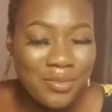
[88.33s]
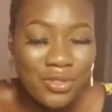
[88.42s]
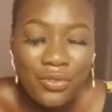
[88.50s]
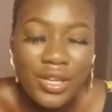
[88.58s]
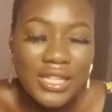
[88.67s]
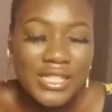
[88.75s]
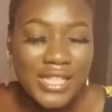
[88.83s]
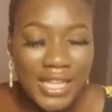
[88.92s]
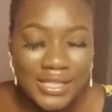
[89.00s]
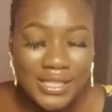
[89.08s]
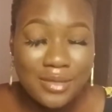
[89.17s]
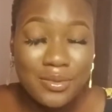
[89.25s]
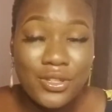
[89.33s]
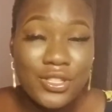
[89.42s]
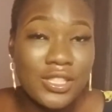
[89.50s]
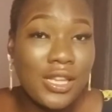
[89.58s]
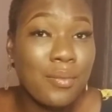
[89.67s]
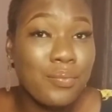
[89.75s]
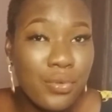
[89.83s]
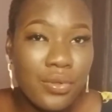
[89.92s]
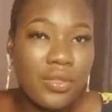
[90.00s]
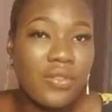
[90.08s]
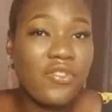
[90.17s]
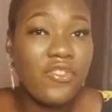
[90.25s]
so excited because they are
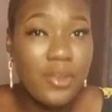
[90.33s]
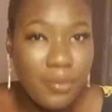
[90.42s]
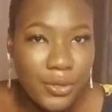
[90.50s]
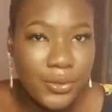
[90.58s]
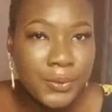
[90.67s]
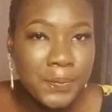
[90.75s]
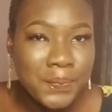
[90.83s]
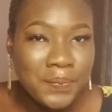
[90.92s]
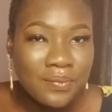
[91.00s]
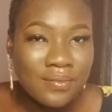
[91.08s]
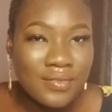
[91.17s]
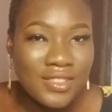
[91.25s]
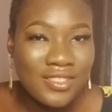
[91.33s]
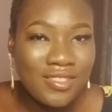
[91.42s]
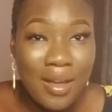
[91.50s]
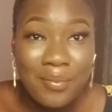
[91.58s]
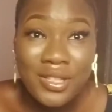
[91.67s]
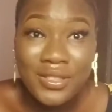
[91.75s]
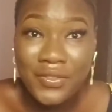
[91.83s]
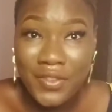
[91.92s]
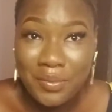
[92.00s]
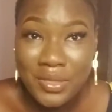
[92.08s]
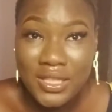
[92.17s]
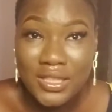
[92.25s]
both female. I'm not a
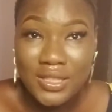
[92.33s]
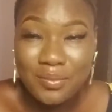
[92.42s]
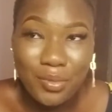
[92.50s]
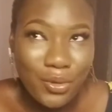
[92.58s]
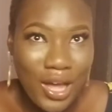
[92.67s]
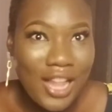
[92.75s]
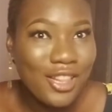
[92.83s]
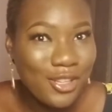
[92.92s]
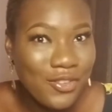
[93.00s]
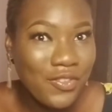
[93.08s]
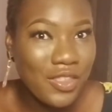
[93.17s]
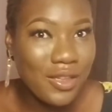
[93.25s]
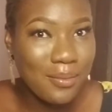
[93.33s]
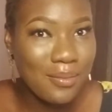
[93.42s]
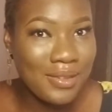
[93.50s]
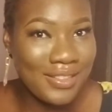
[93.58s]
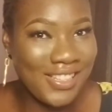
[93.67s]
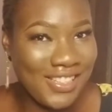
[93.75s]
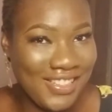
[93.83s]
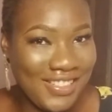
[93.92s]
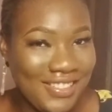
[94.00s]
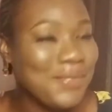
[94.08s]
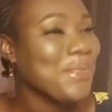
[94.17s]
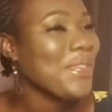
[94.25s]
feminist, but I love them.
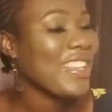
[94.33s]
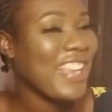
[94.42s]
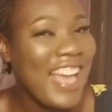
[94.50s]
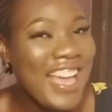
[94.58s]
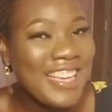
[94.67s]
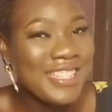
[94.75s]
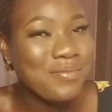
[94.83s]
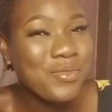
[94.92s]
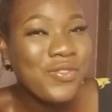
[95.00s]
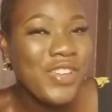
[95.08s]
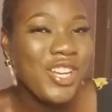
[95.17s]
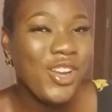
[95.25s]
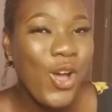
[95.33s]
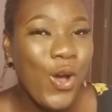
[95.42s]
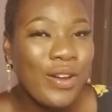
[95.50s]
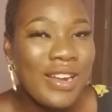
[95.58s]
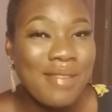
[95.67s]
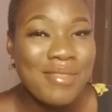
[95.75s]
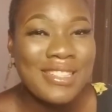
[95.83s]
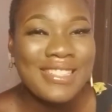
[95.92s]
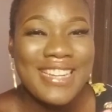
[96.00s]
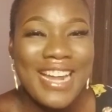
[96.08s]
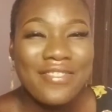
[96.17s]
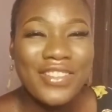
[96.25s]
Guys, moving on, let me
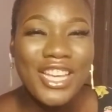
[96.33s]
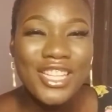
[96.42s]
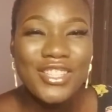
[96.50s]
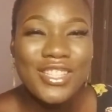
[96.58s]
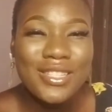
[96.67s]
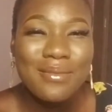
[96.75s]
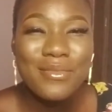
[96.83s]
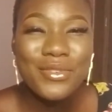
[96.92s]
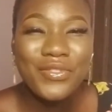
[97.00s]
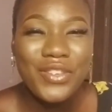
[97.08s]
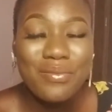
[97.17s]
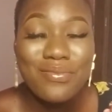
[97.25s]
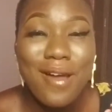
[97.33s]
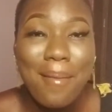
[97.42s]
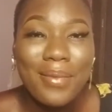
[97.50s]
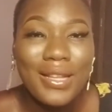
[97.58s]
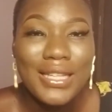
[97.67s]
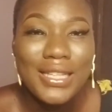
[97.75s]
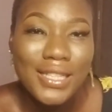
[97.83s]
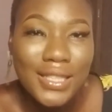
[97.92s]
dive into the movie properly.